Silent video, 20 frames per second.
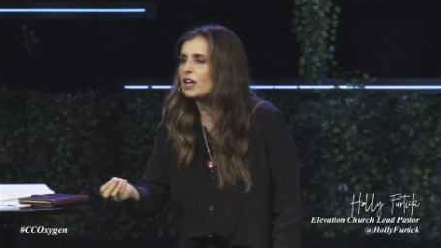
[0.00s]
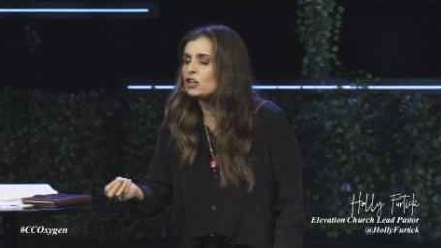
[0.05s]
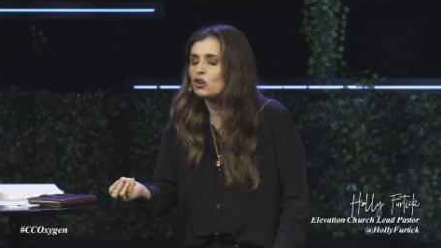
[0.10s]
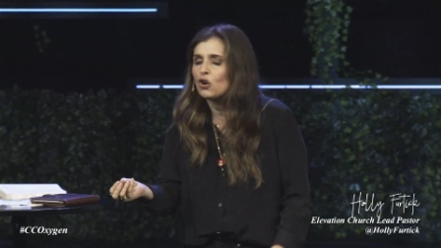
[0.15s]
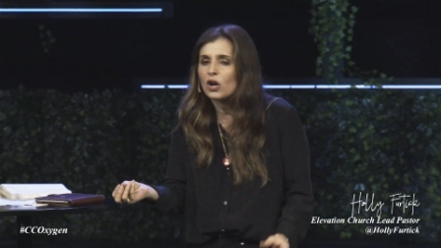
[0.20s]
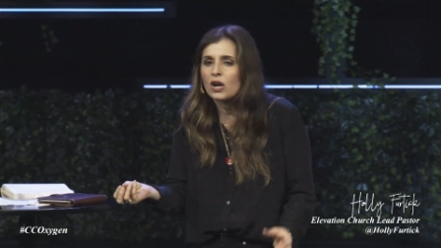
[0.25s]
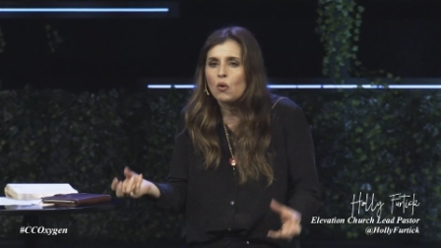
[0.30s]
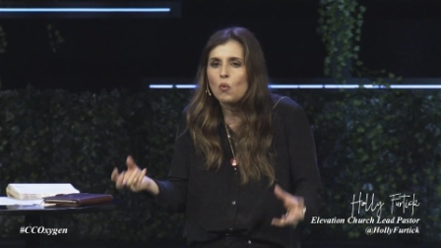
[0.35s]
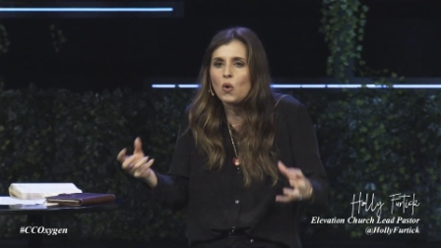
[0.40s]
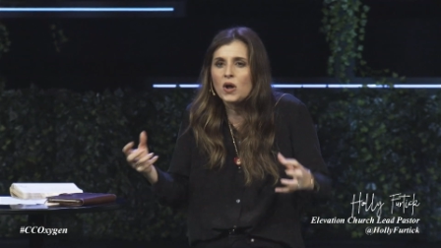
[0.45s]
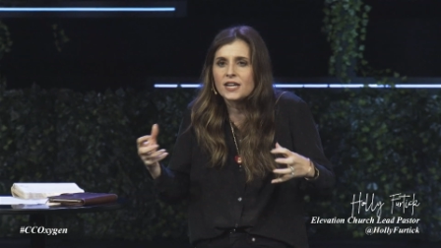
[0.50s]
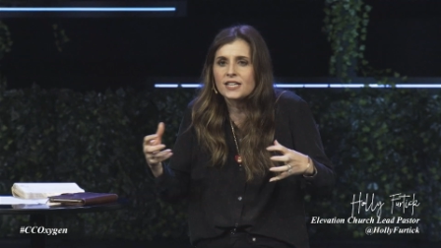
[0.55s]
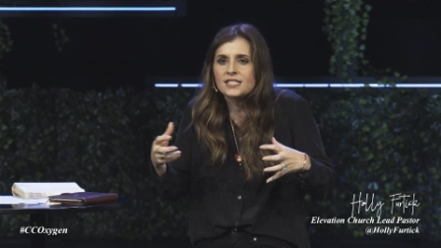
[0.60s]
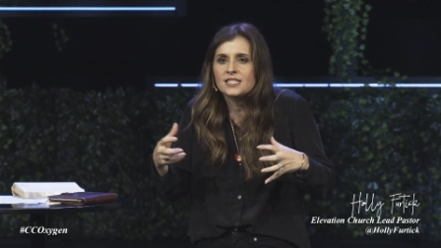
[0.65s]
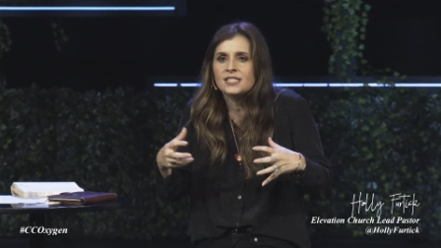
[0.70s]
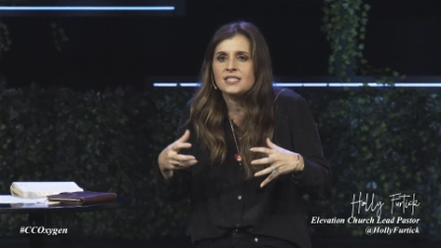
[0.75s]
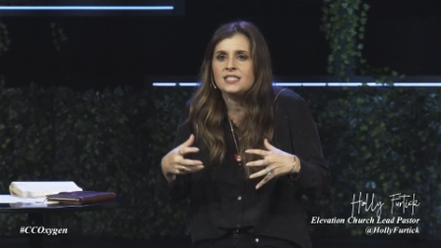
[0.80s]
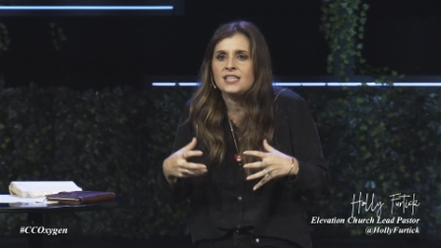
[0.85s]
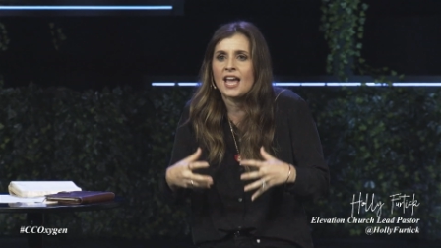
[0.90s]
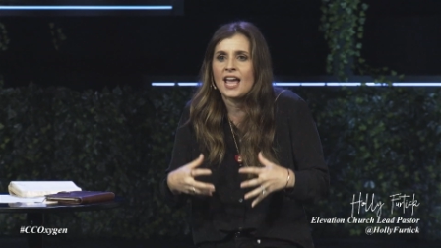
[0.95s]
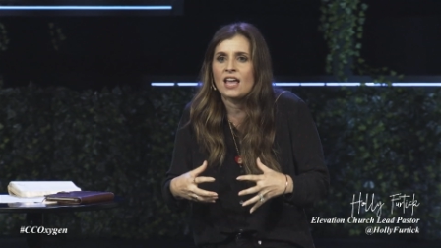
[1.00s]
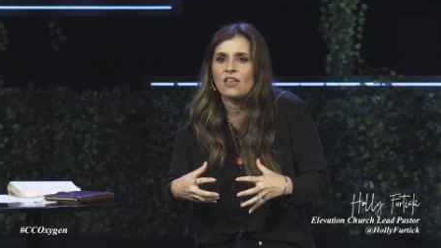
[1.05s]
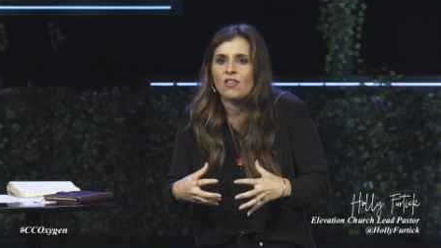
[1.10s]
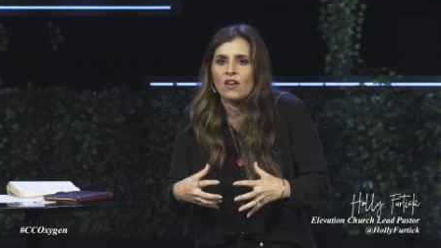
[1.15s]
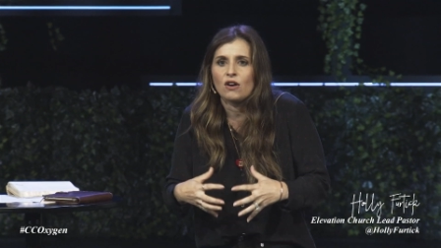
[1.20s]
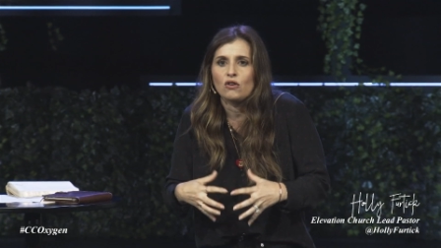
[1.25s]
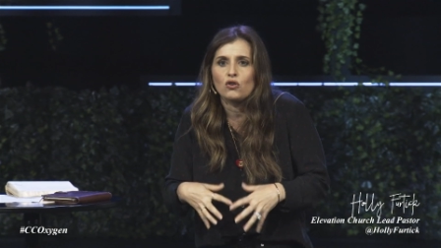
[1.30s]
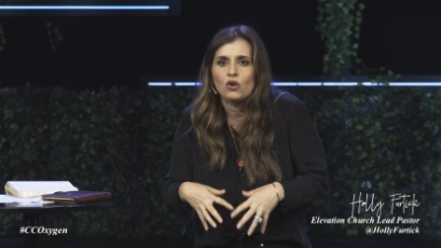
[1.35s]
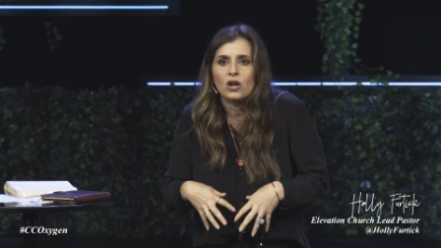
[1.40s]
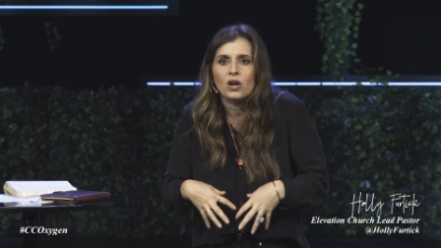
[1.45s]
and you're gonna wanna stay
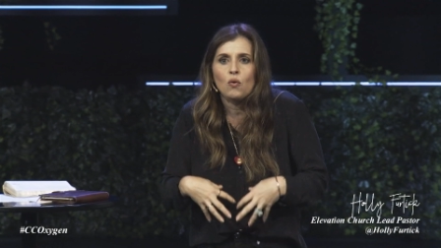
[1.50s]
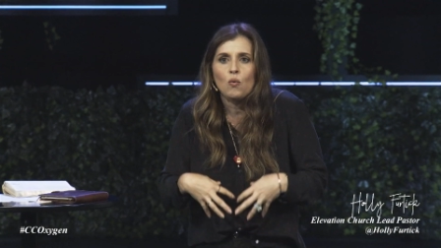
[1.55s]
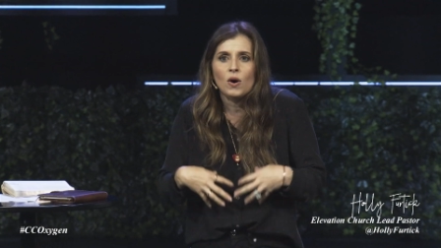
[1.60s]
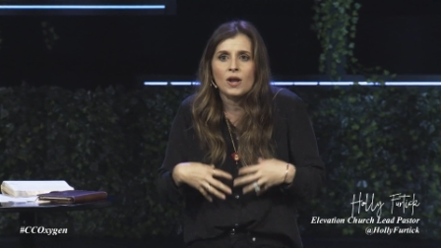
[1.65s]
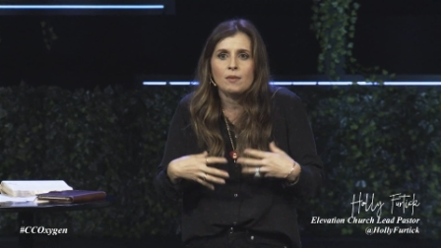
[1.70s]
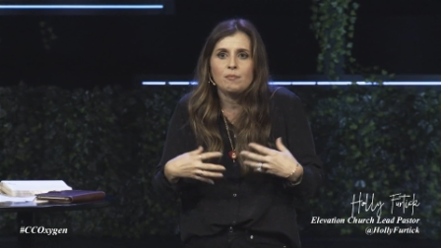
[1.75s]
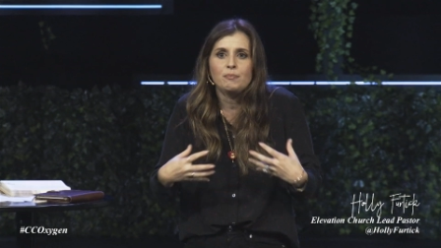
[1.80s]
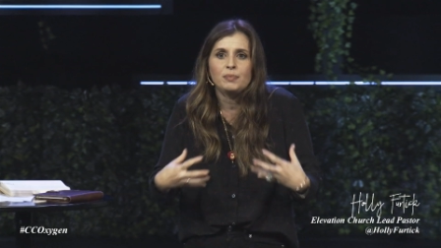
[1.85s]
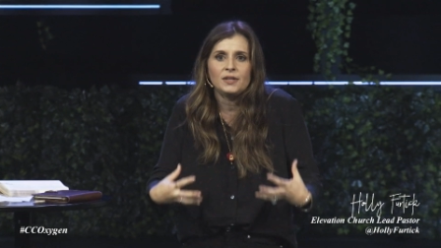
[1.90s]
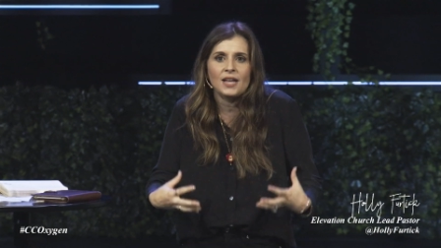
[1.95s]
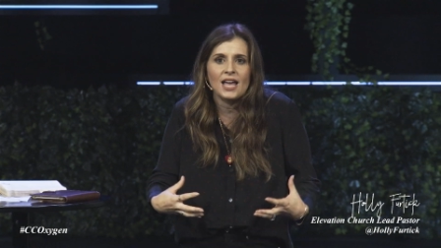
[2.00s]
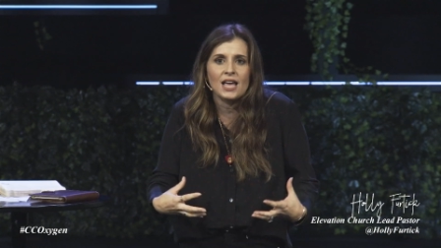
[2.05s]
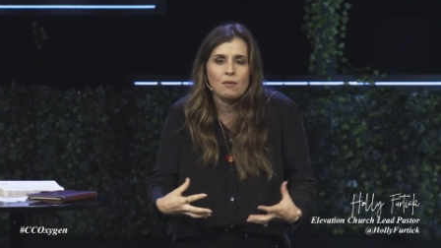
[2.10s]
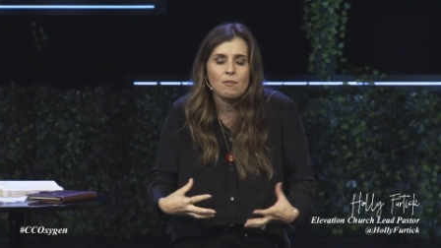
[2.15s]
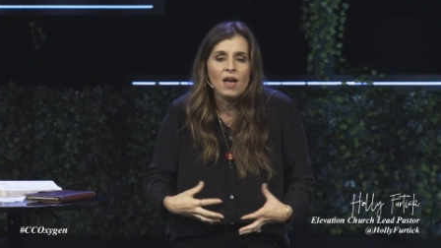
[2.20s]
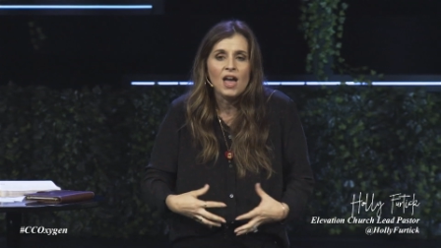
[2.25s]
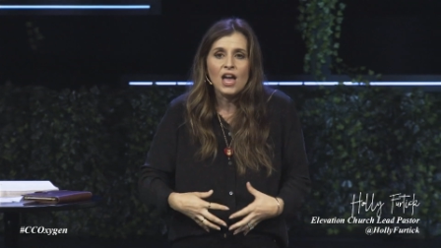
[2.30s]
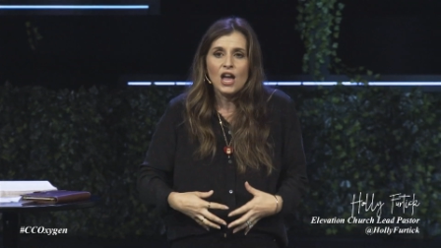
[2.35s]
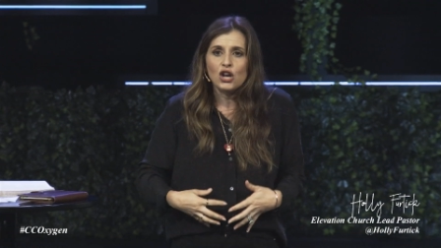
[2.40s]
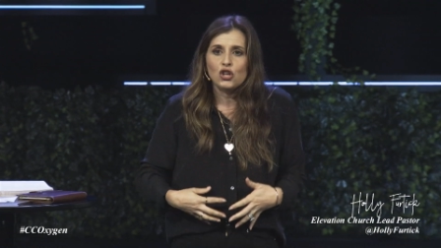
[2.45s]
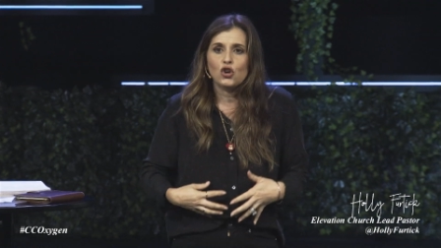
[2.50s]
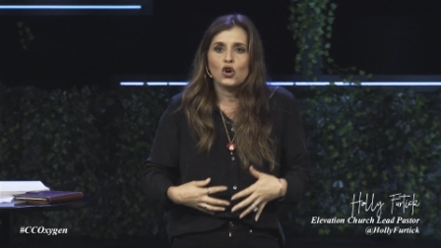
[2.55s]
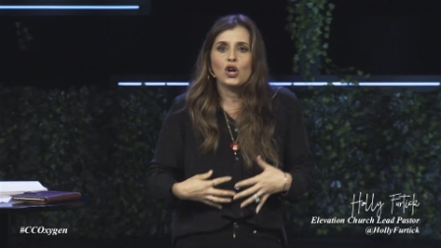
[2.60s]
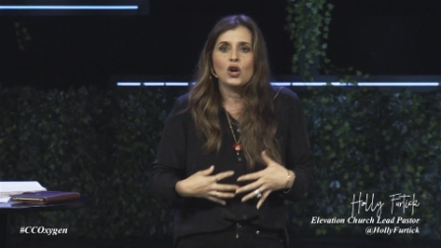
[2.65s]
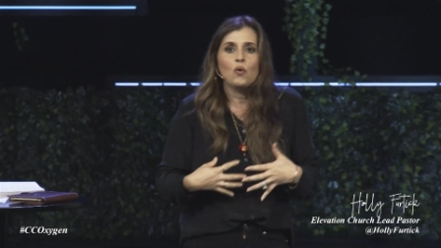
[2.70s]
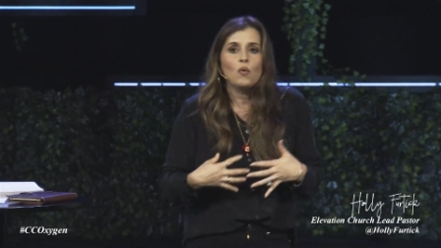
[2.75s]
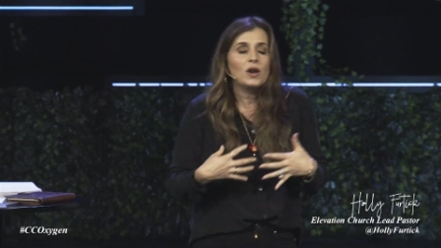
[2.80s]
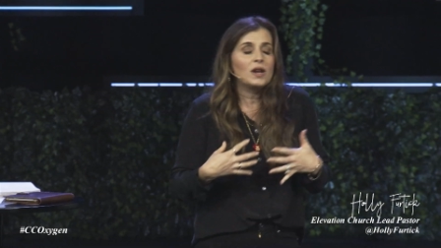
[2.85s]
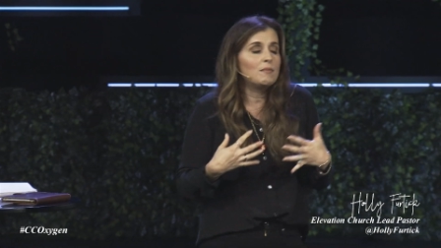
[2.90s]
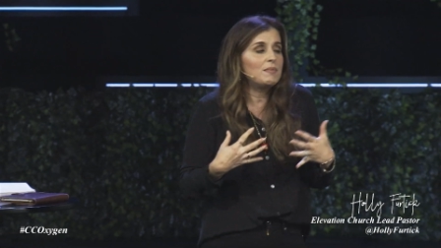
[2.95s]
there, and you're gonna wanna blame, and you're
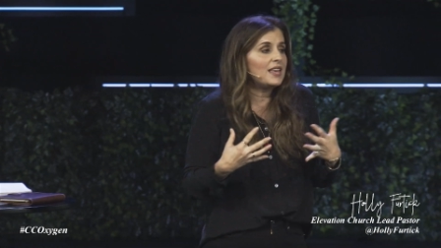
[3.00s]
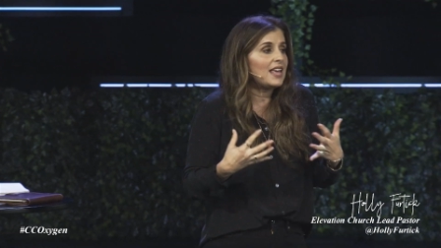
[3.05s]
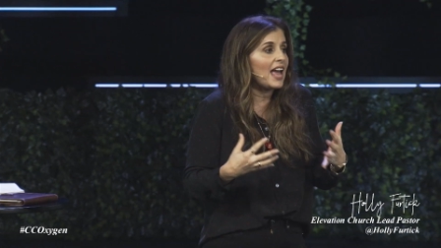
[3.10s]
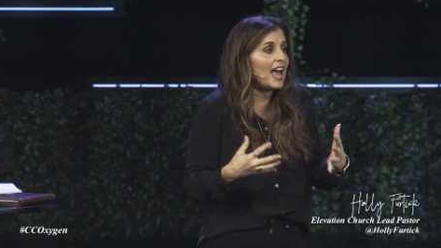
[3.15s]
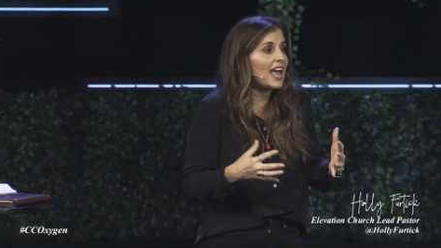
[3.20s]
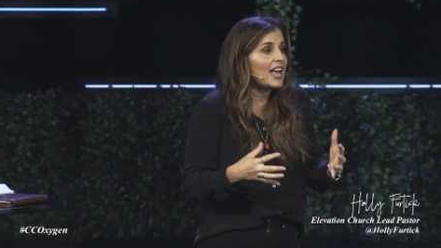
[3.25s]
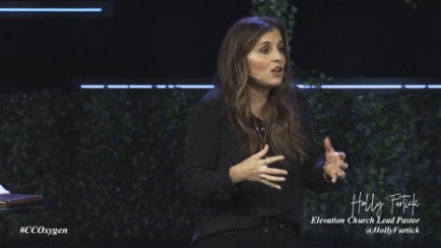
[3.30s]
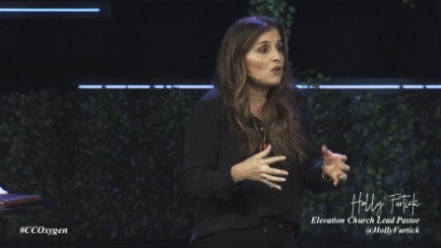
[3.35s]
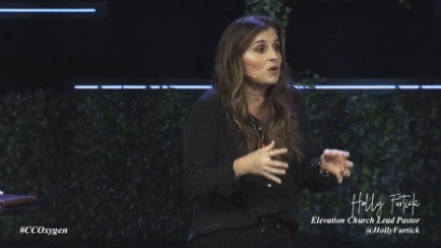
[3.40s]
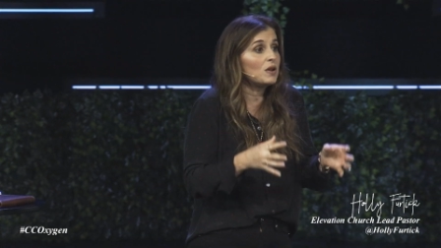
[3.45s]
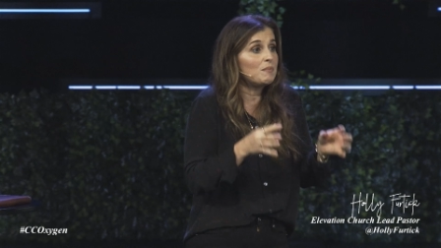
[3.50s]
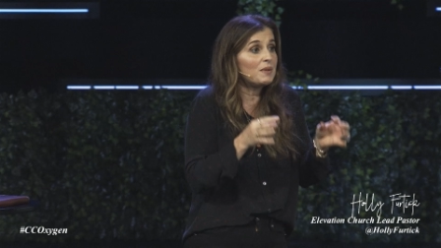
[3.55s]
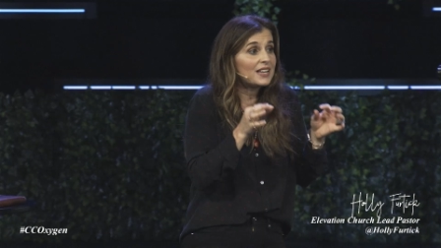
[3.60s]
gonna wanna be angry.